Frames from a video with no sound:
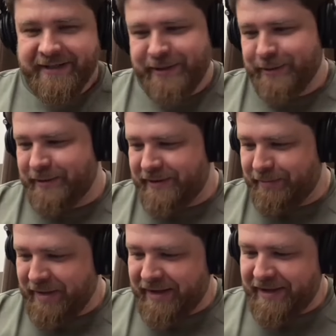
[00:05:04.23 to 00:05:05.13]
So
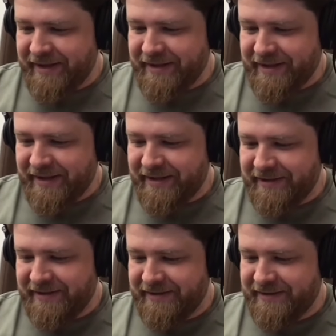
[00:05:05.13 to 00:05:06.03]
back then, I
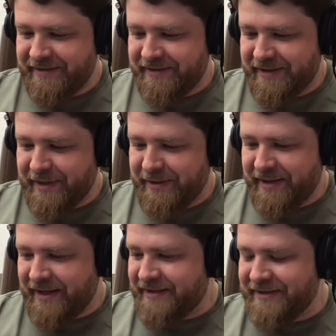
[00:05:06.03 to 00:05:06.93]

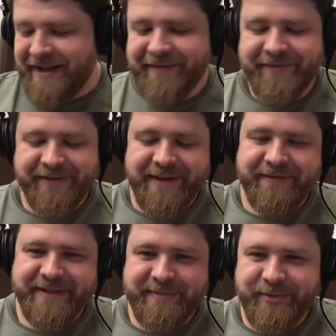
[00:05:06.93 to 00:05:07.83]
didn't have
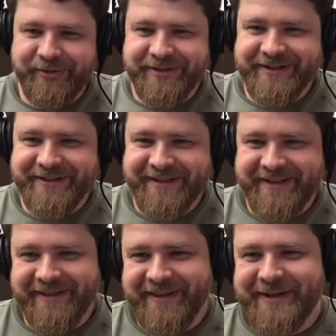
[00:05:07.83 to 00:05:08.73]
enough experience,
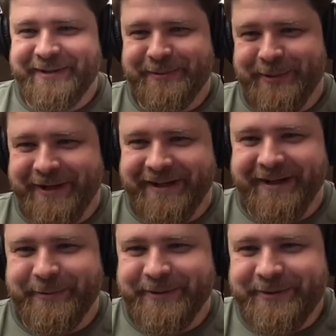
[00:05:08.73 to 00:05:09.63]
and that is why
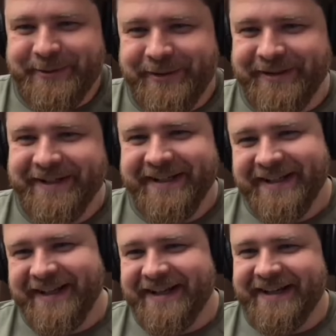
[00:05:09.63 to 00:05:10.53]
I was doing
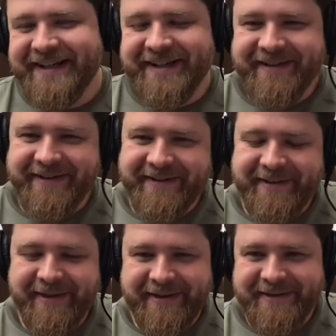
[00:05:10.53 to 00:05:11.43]

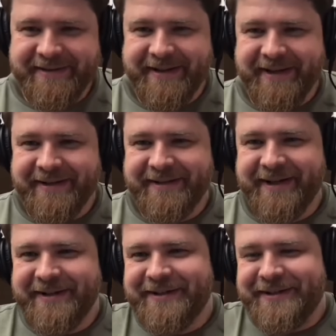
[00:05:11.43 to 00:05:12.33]
things
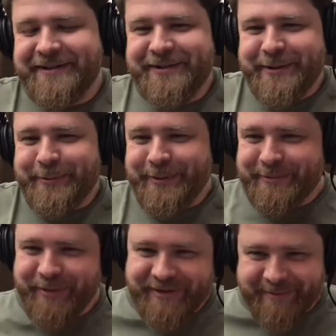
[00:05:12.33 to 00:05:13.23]
I didn't know was
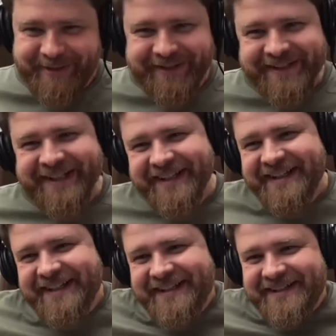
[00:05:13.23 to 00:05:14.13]
possible,
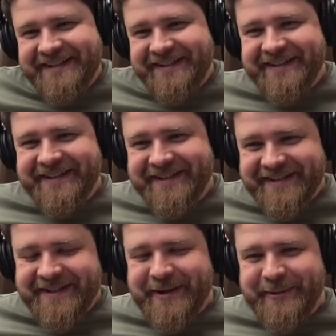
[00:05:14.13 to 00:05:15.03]
and this
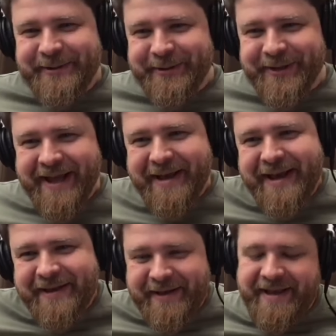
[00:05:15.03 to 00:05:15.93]
is how it all
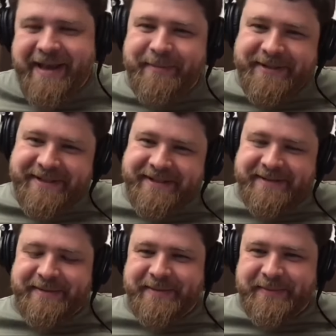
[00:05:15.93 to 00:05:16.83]
happened
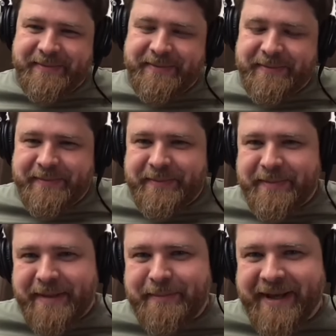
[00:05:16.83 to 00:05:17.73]

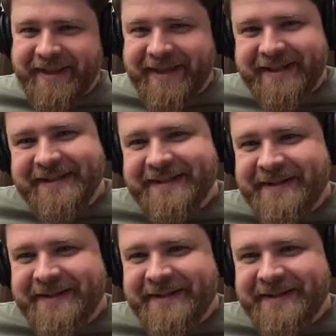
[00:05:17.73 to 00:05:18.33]
back then.